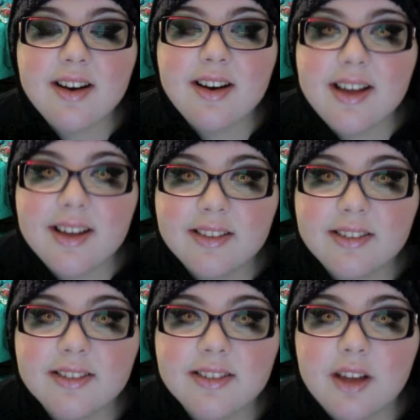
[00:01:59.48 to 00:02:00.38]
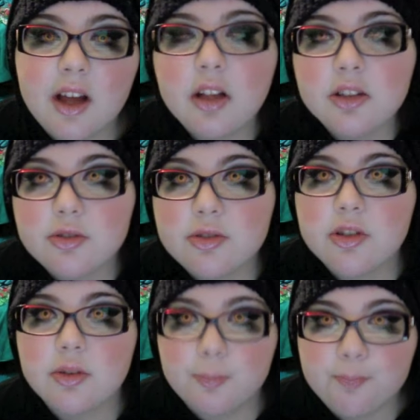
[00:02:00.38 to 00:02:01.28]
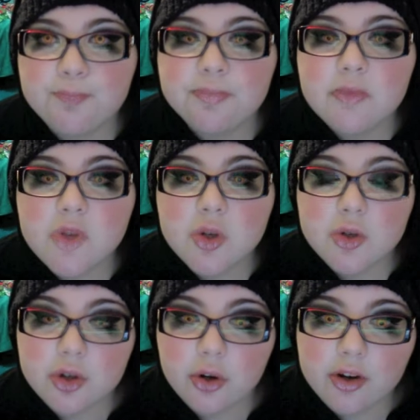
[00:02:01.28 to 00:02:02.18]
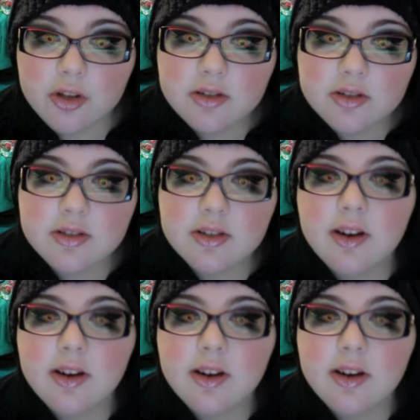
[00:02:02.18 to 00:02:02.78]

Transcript: And I'll do some tutorials,